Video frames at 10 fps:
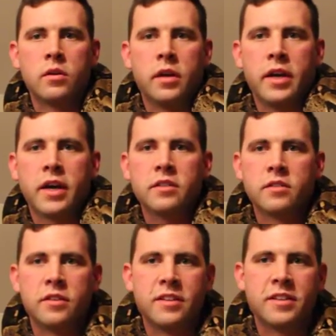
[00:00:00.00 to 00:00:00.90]
Hey
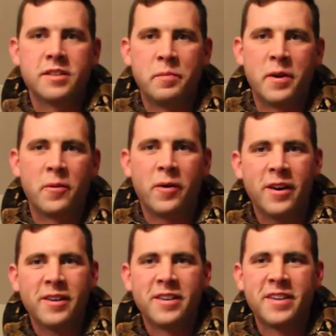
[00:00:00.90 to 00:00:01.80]
guys, it's been a
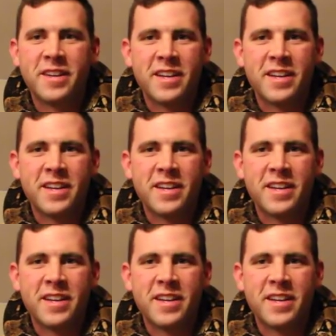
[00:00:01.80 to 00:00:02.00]
while.